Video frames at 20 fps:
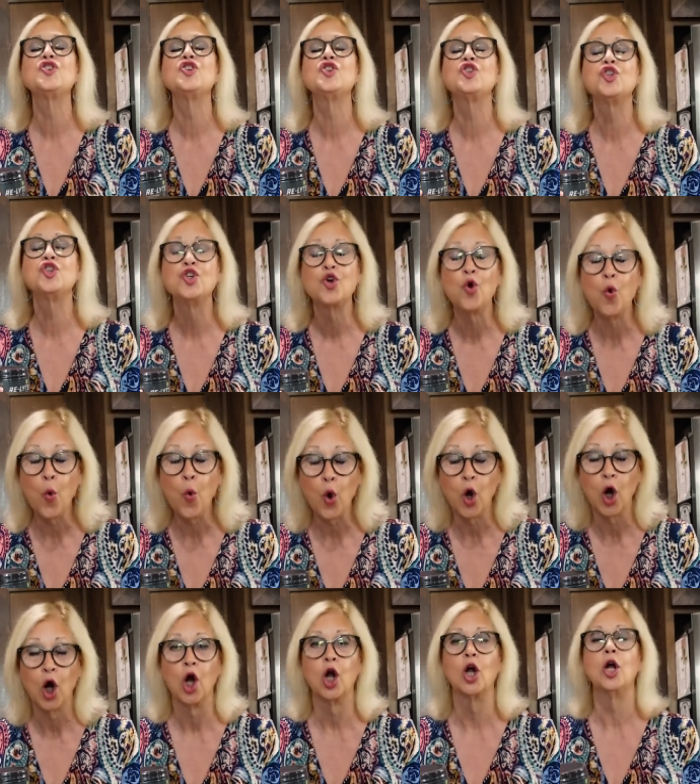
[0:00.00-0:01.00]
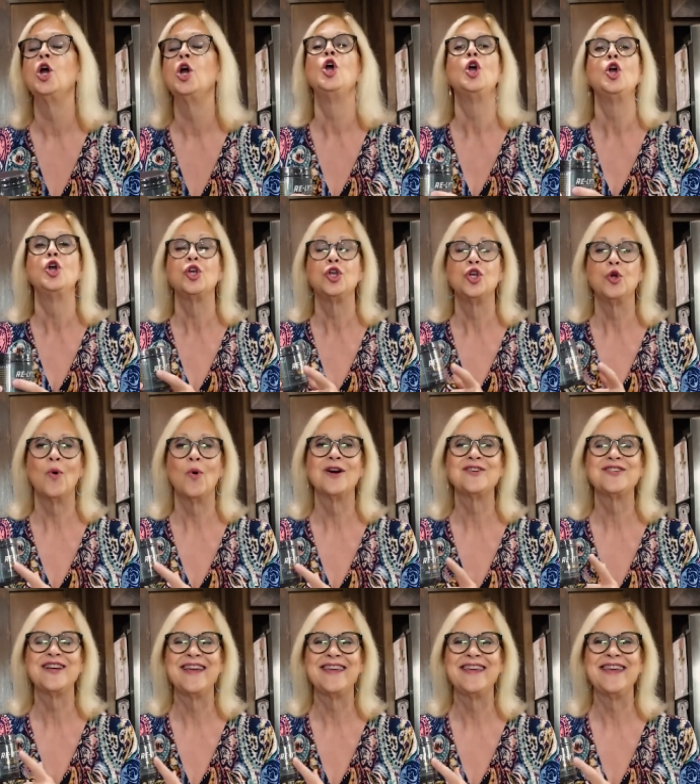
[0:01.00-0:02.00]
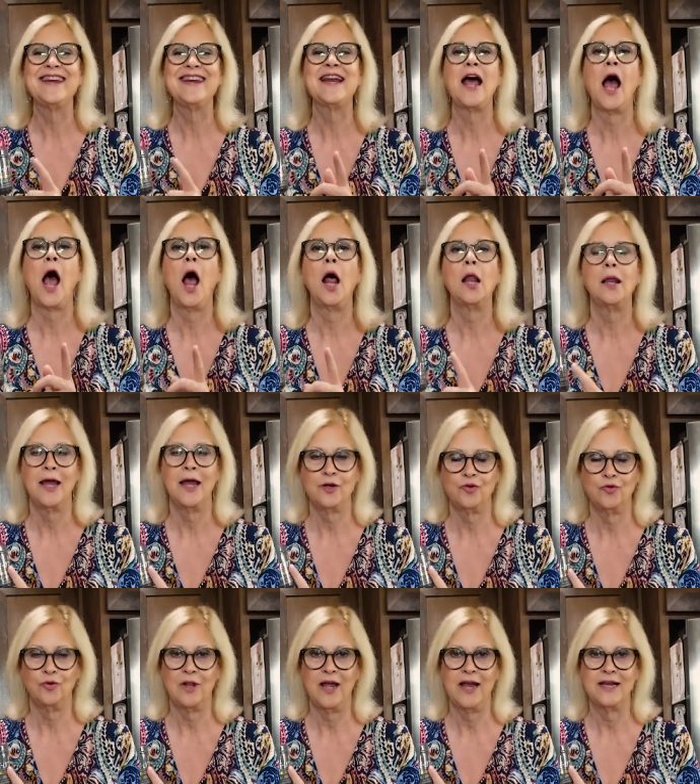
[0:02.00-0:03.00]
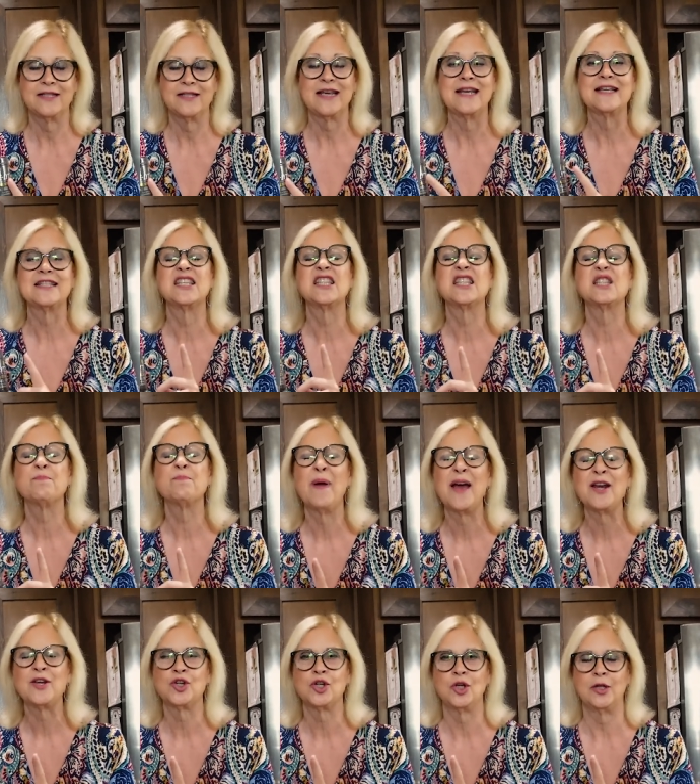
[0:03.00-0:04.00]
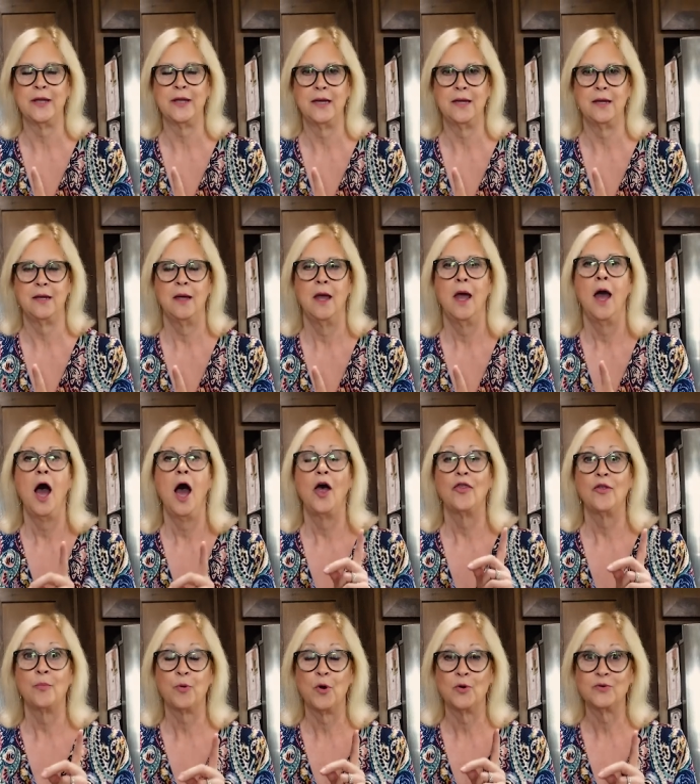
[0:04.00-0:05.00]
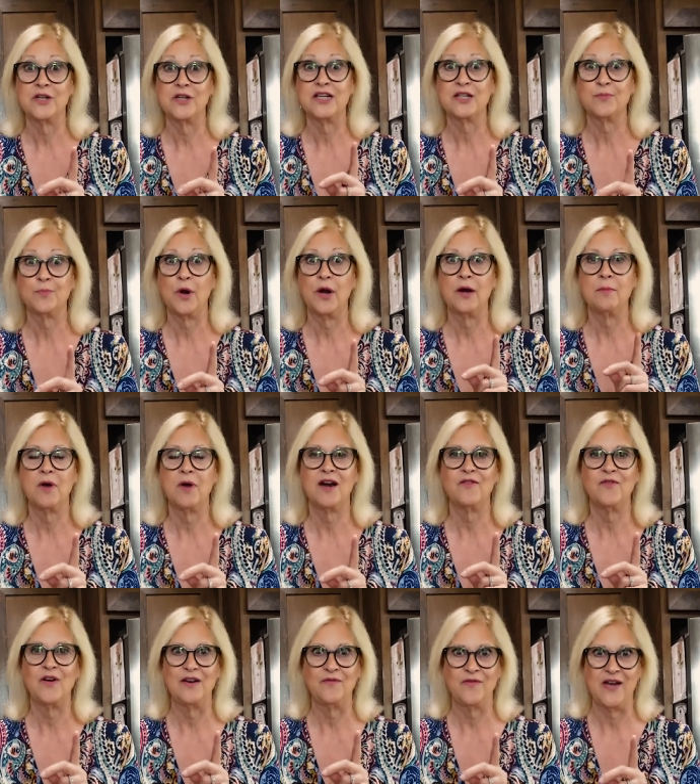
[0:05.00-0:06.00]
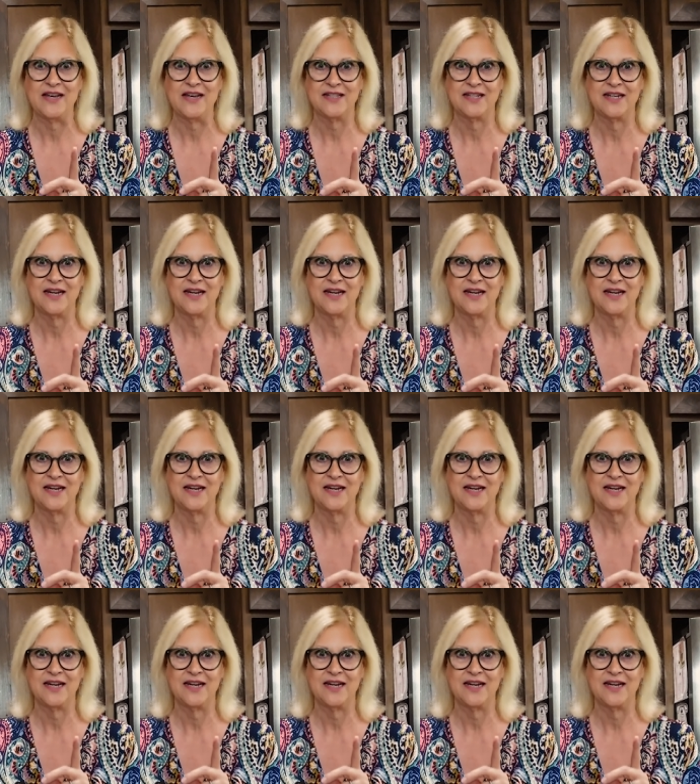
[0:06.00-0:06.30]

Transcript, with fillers: sure you are taking electrolytes, especially on the protein-sparing modified fast